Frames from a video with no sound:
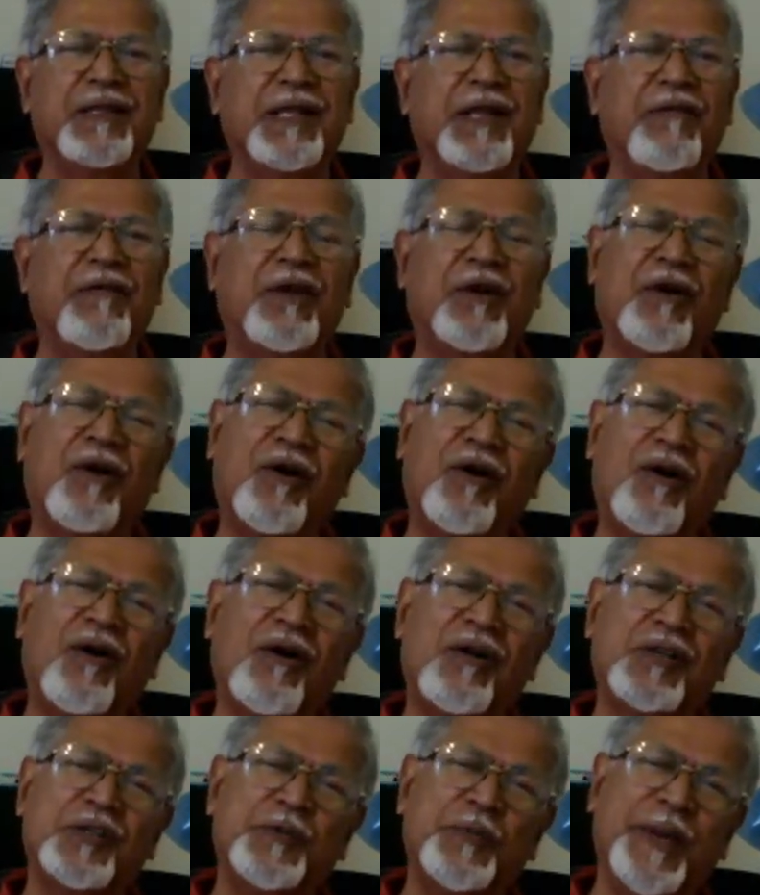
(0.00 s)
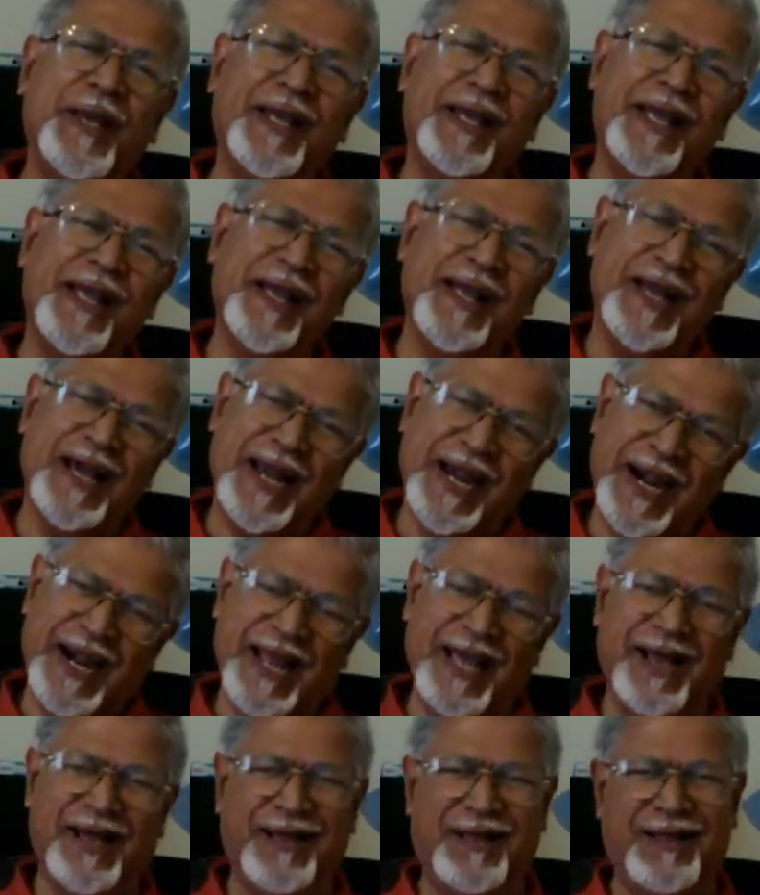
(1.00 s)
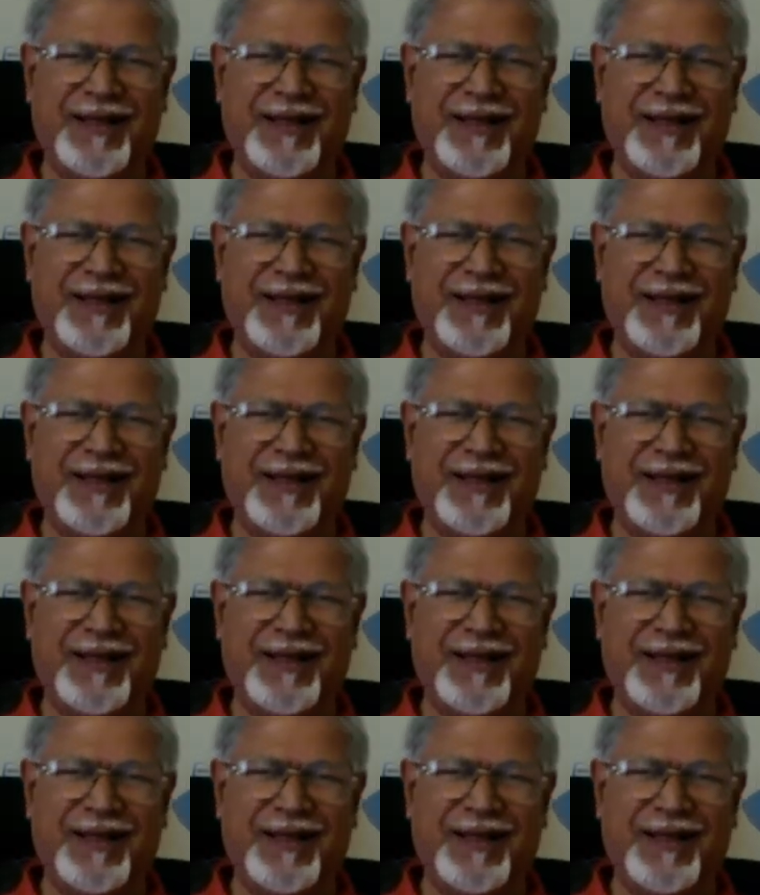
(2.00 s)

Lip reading: They were all speaking Kannada.